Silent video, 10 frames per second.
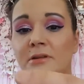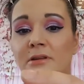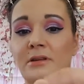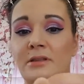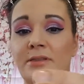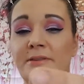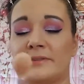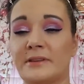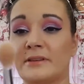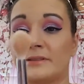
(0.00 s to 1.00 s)
And
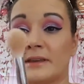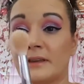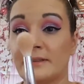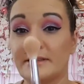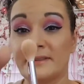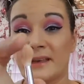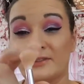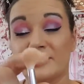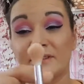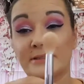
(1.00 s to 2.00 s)
this
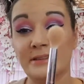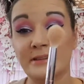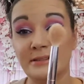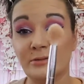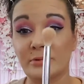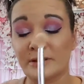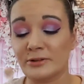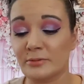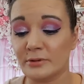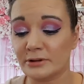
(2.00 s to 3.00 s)
actually is a nice little
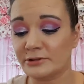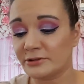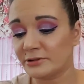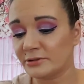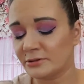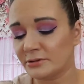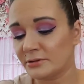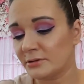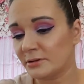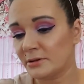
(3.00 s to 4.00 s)
blender brush.
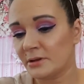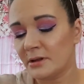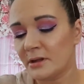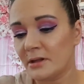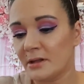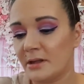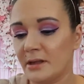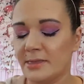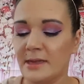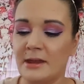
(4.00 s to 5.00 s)

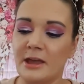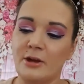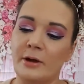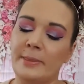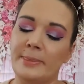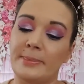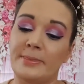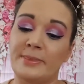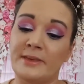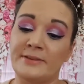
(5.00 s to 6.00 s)
And then I got
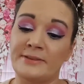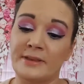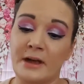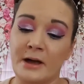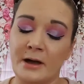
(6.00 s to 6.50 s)
this